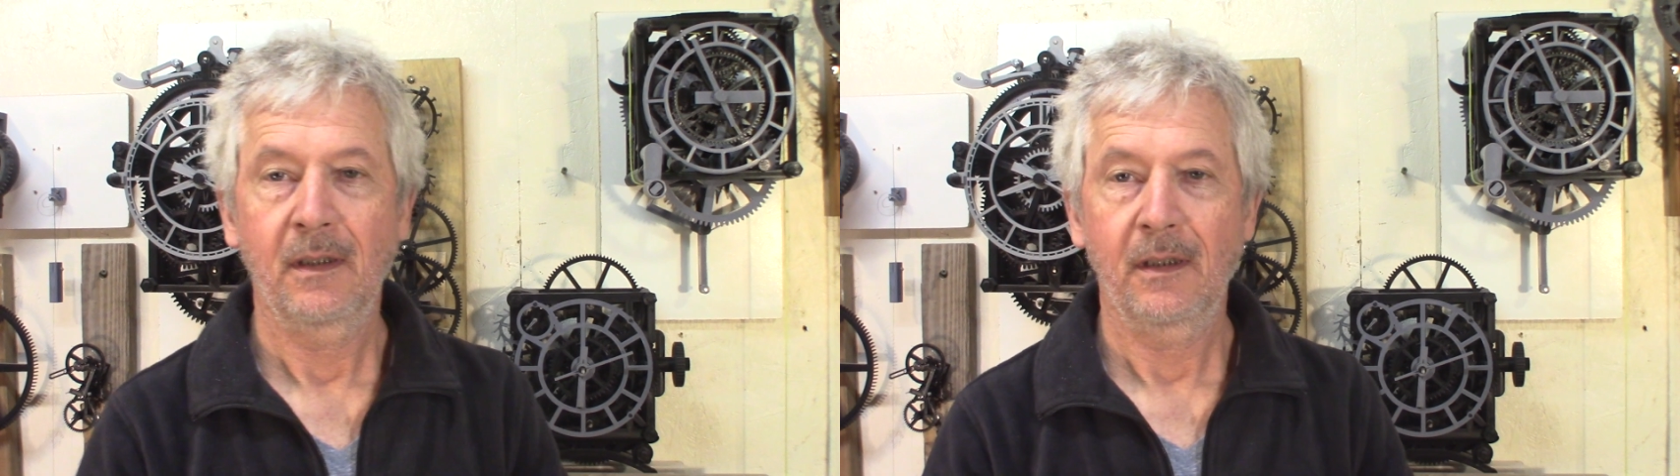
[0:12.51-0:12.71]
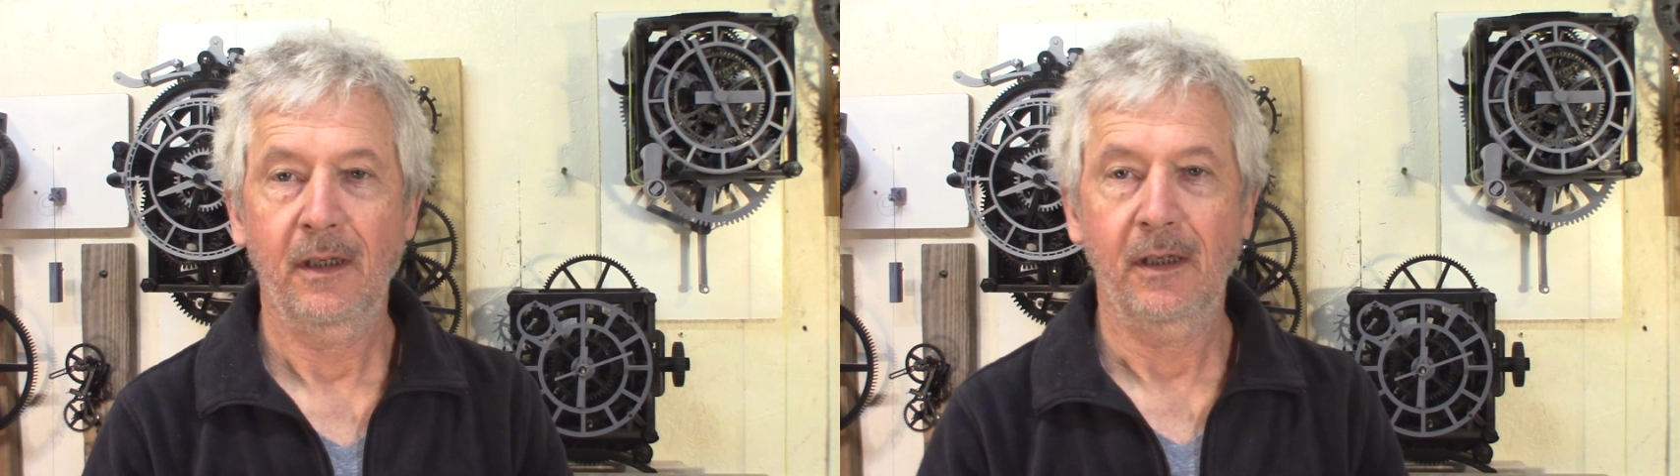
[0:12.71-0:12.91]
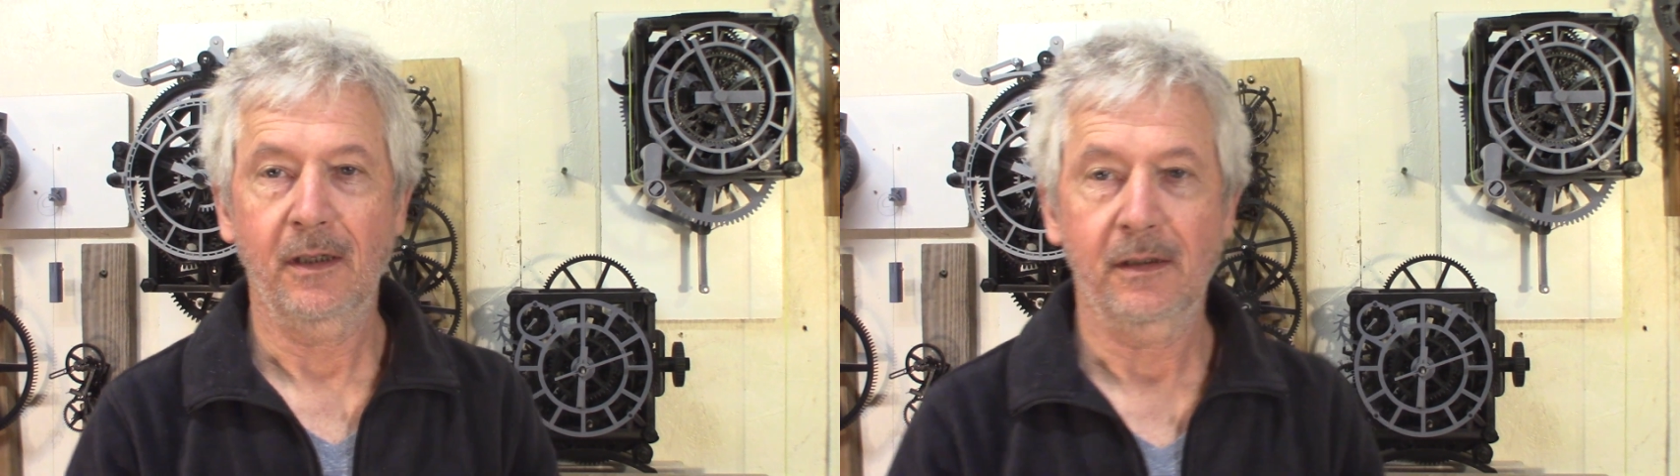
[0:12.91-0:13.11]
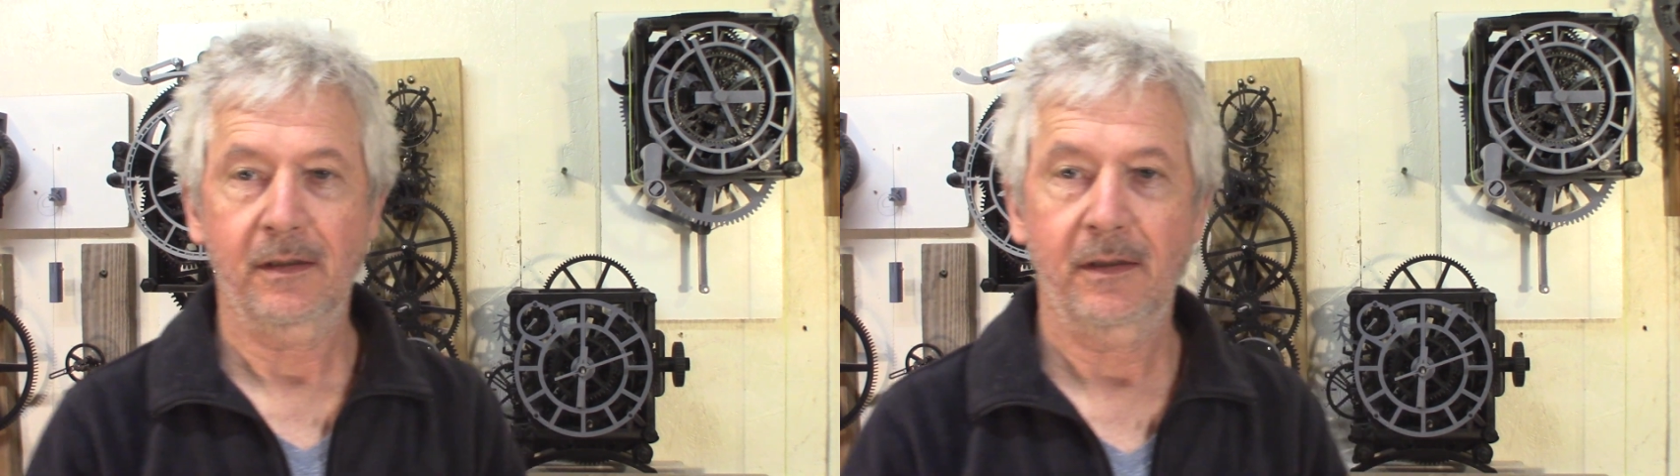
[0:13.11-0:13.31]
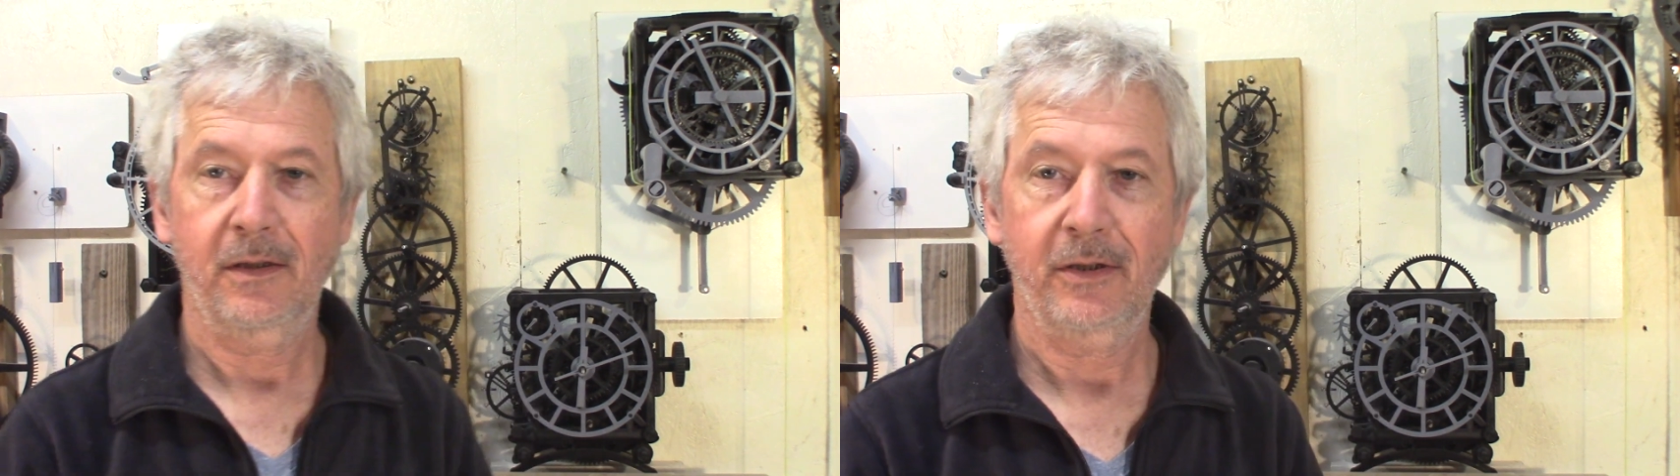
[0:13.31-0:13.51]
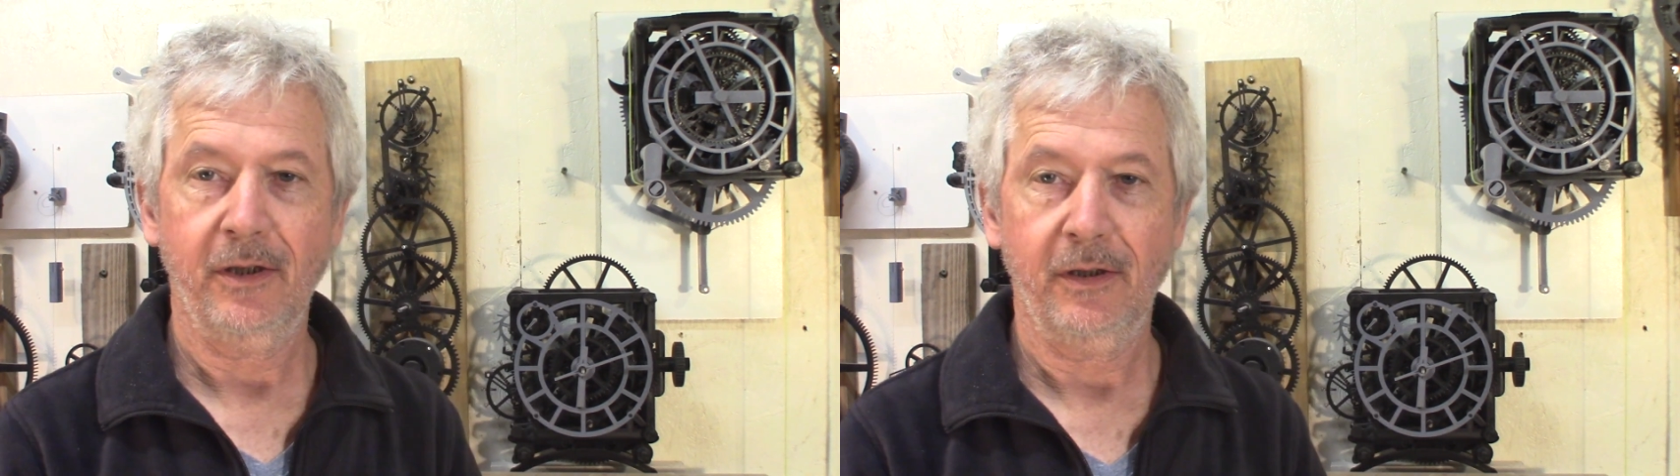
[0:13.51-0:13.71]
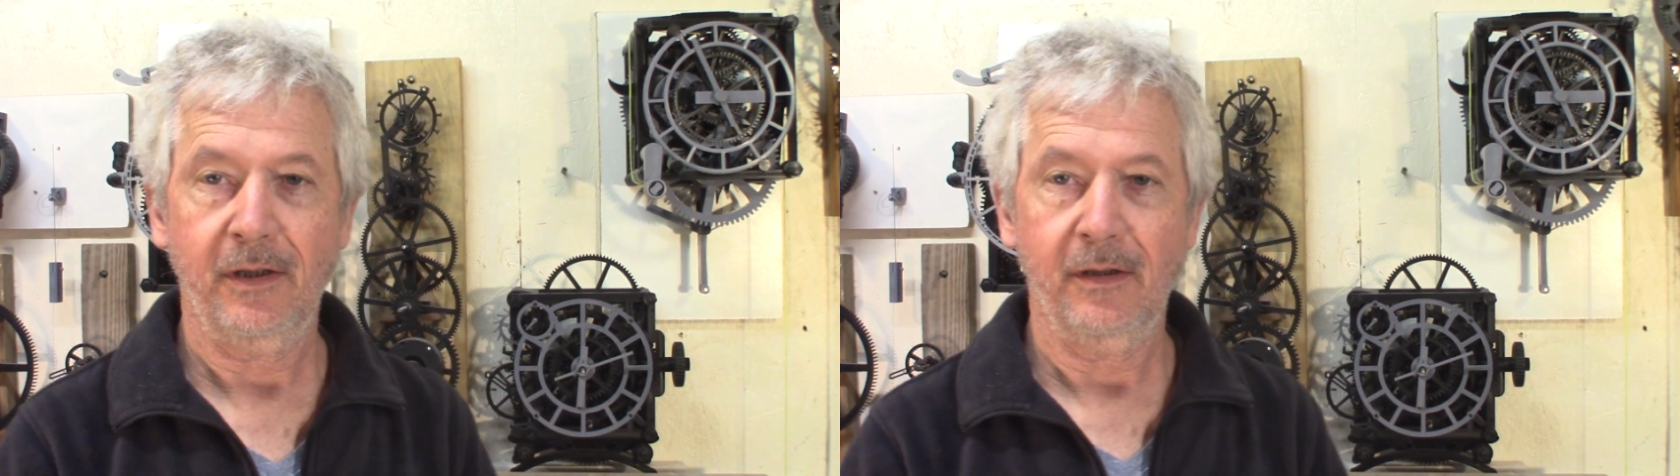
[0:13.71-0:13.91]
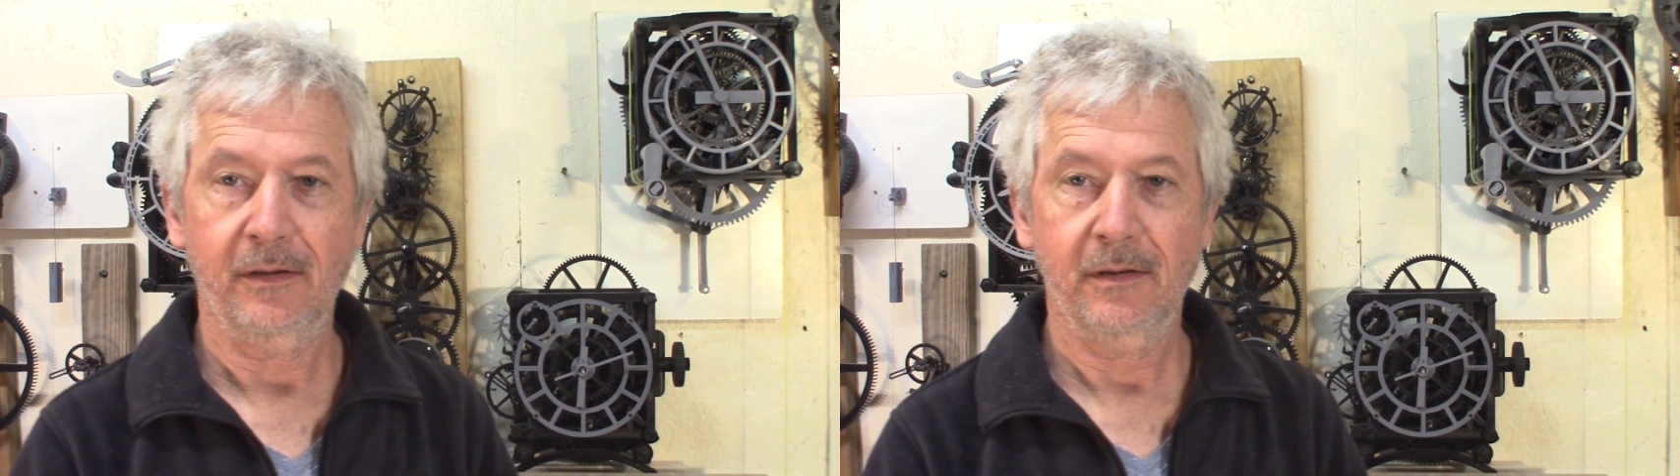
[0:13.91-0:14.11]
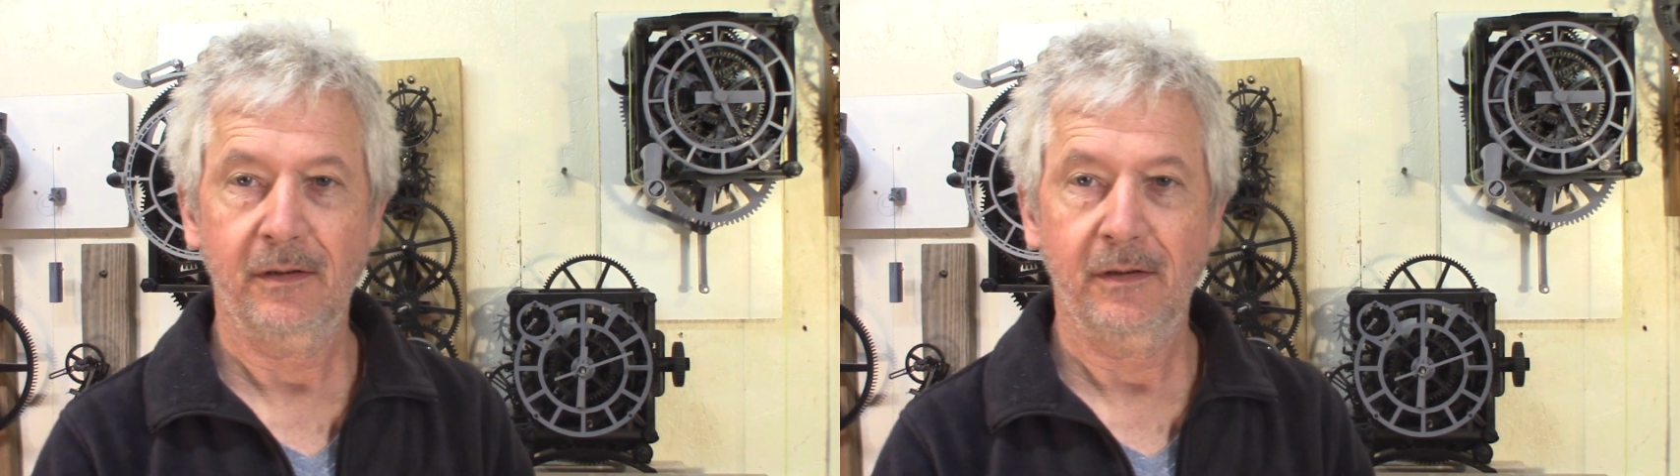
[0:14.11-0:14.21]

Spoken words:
Hey guys, Jacques here.